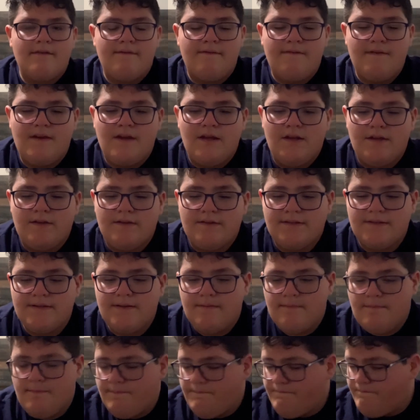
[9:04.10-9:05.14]
things.
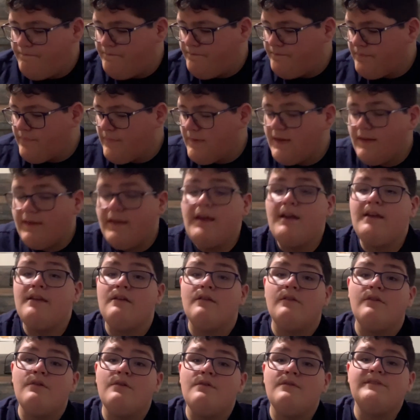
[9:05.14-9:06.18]
That
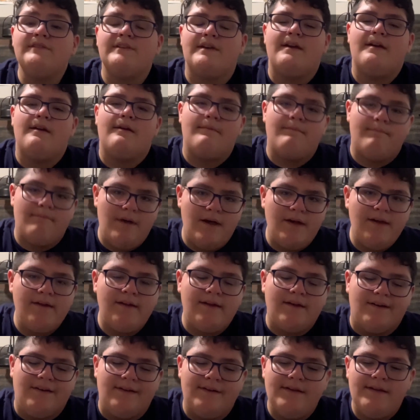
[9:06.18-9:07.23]
includes
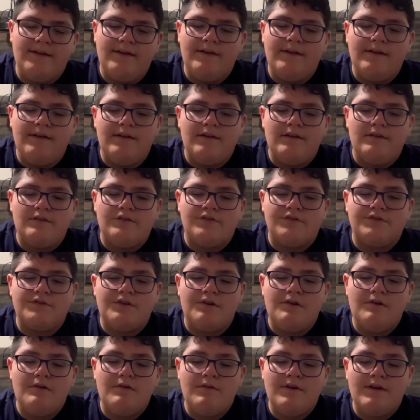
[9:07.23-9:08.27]
manga.
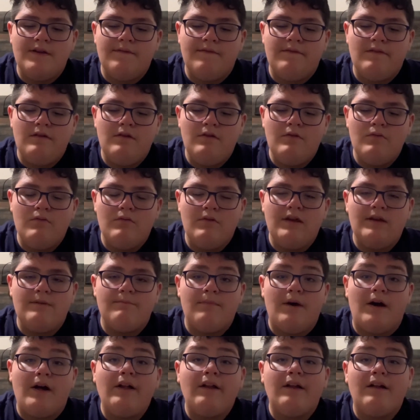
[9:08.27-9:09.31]
So if you read
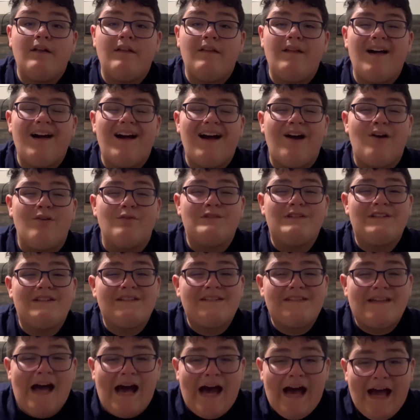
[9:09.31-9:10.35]
manga a lot
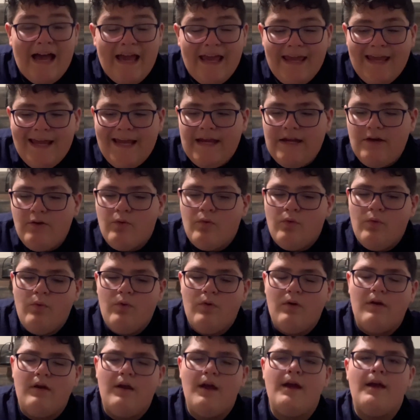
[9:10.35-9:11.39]
outside,
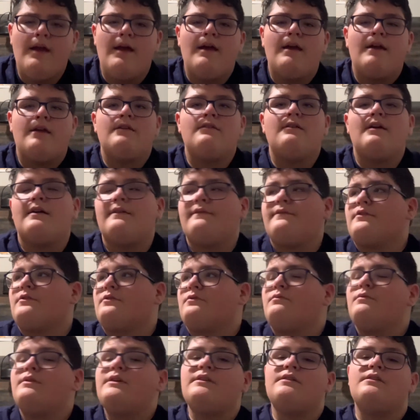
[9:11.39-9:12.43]
or you have your
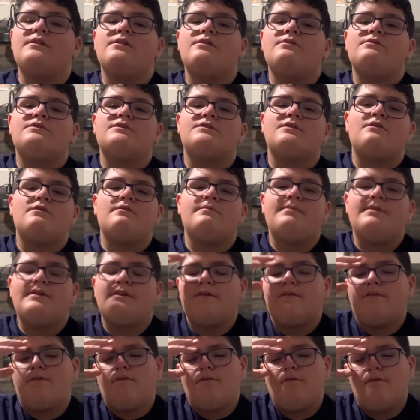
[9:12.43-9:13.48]
windows open
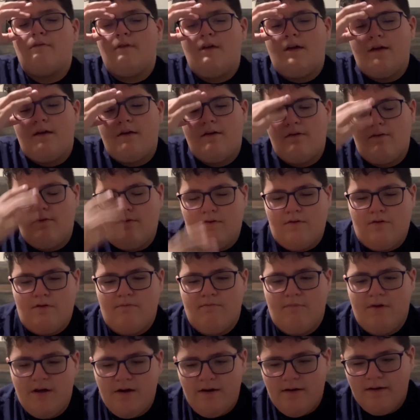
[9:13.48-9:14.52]
a whole lot, or your
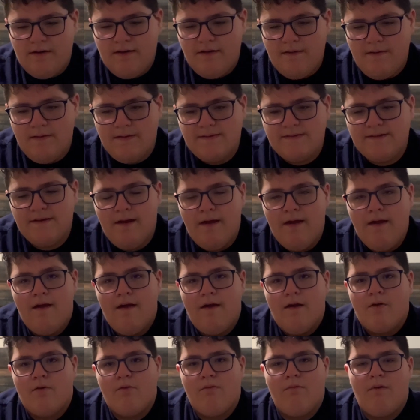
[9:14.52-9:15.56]
manga is
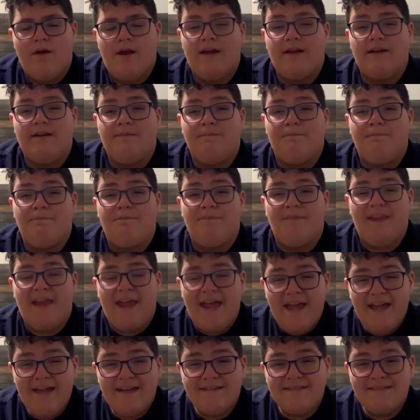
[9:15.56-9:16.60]
right
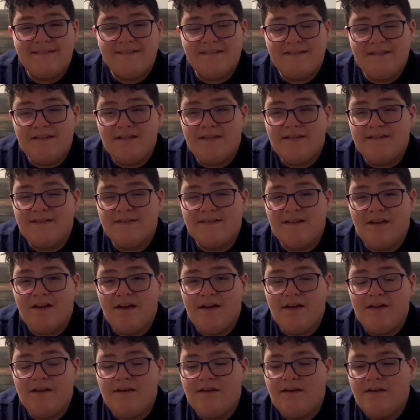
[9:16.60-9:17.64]
next to the
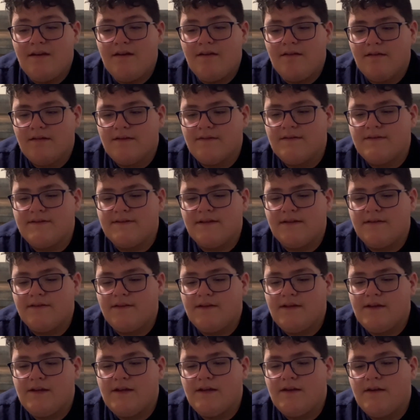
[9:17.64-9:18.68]
sun, like the
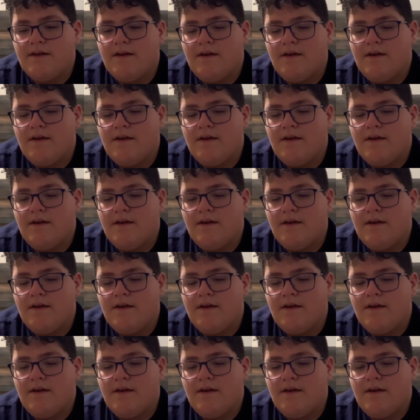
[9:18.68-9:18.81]
sunlight,